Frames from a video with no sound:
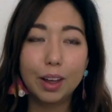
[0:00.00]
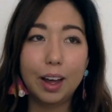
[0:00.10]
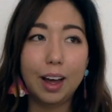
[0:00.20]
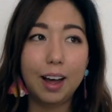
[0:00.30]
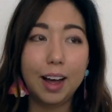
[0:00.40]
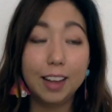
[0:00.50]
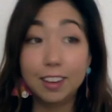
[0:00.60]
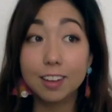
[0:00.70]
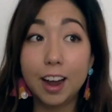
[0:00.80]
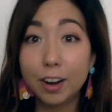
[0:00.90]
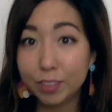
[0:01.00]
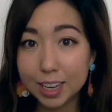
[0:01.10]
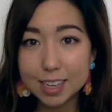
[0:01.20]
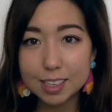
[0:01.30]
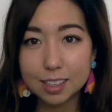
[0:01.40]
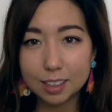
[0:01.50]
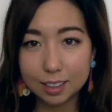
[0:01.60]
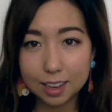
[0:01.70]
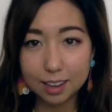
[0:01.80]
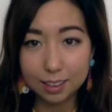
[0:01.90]
at the night of the incident
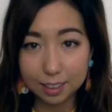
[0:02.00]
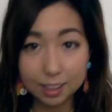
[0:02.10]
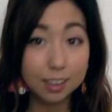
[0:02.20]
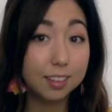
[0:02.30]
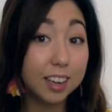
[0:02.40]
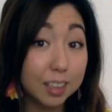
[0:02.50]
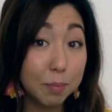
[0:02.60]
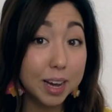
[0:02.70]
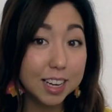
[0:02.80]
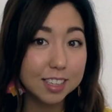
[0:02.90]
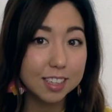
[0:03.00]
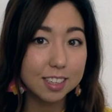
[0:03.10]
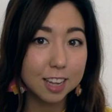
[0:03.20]
that he didn't take the medicine,